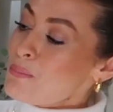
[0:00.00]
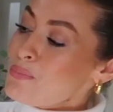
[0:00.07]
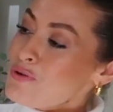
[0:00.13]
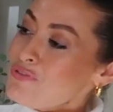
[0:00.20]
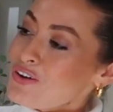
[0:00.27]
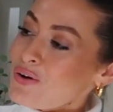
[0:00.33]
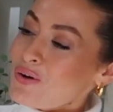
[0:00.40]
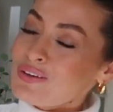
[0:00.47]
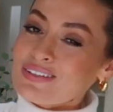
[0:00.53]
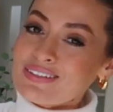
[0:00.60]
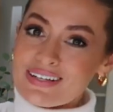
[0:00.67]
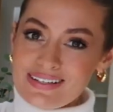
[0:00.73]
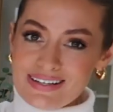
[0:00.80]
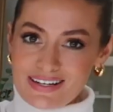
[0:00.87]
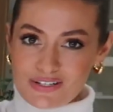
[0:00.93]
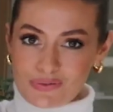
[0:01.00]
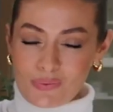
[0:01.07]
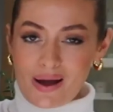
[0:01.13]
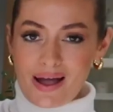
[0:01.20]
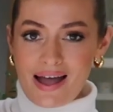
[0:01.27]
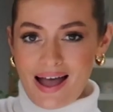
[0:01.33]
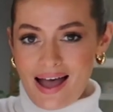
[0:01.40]
Moving on to
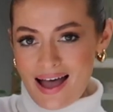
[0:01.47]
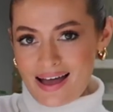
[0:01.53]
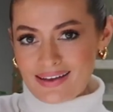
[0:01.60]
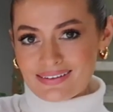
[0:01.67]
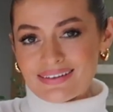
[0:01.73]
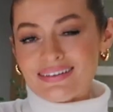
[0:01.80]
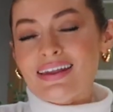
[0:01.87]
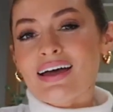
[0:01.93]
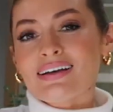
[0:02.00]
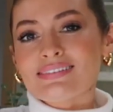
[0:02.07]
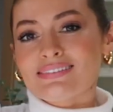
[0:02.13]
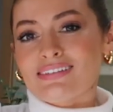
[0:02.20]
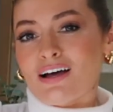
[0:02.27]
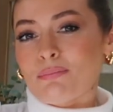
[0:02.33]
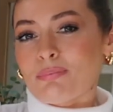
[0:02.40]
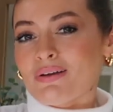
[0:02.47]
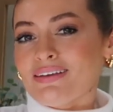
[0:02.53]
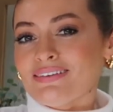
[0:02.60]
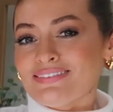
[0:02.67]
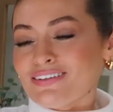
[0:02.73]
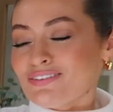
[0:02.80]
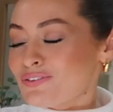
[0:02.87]
knitwear and next up
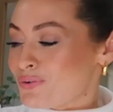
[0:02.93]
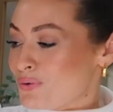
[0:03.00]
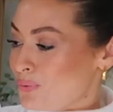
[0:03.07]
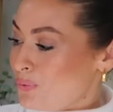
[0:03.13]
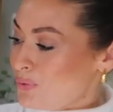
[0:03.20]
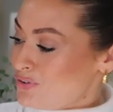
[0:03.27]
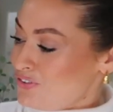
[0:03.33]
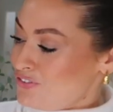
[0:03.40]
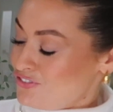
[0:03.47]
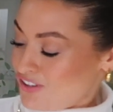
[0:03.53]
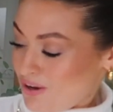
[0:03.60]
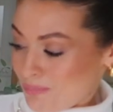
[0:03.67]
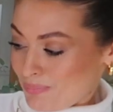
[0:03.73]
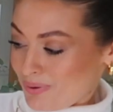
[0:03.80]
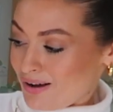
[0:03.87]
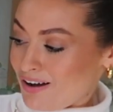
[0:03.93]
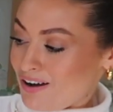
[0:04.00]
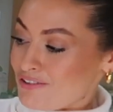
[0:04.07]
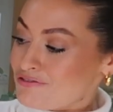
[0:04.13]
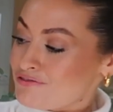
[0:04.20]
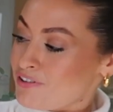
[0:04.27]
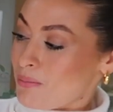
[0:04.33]
is this gorgeous
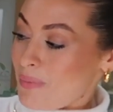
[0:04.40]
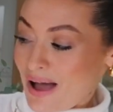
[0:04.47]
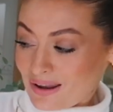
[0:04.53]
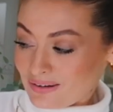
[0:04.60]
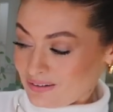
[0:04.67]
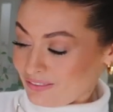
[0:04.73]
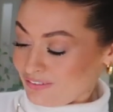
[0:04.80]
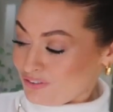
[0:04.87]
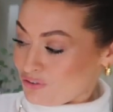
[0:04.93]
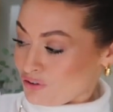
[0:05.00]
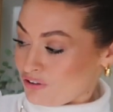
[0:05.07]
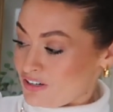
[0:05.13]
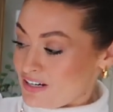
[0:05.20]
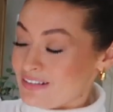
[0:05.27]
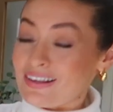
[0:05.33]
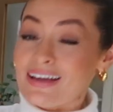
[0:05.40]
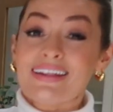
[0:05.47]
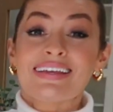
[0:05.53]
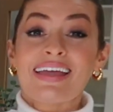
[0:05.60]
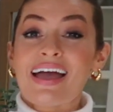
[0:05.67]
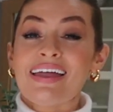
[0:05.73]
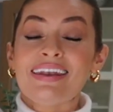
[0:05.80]
jumper from And Other Stories. And
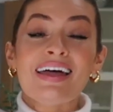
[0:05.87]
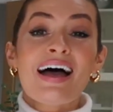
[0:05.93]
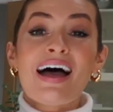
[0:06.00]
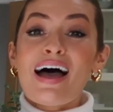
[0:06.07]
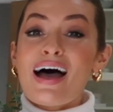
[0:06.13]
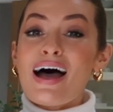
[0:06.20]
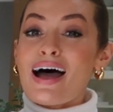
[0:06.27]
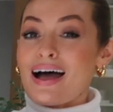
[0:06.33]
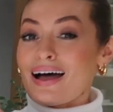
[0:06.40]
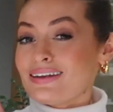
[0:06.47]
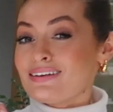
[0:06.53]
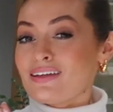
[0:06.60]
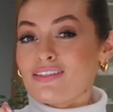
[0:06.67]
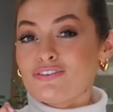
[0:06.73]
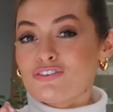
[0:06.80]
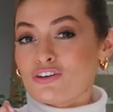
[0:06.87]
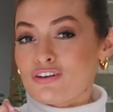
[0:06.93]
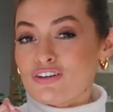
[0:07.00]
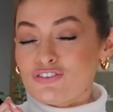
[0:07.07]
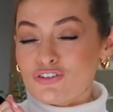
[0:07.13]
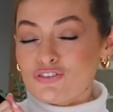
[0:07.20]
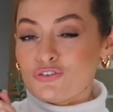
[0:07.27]
again, And Other
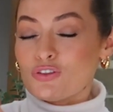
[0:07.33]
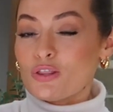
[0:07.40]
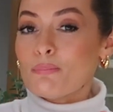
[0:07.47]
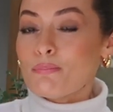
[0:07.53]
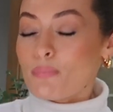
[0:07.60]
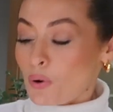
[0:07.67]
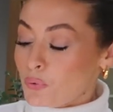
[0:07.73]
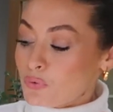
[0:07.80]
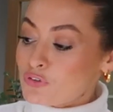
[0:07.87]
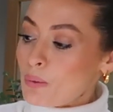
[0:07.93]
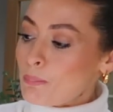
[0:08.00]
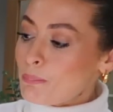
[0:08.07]
Stories just do the most